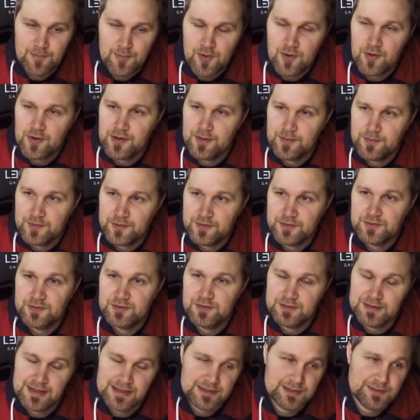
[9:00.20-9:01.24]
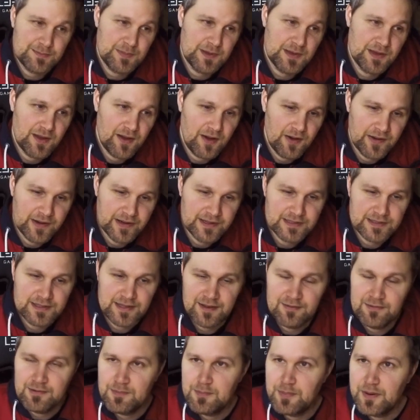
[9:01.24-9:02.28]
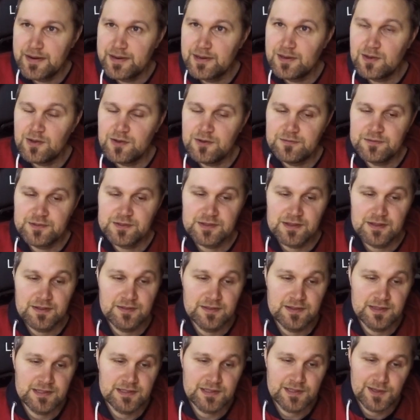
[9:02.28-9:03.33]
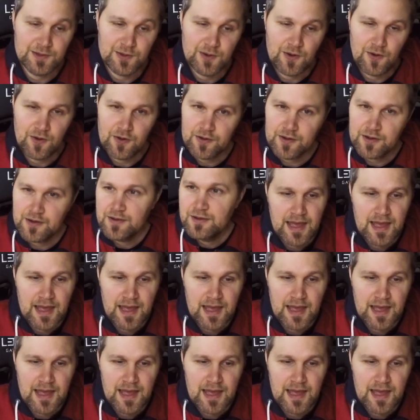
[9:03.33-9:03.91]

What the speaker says: Pokemon, let's be honest. Everybody loves this dog.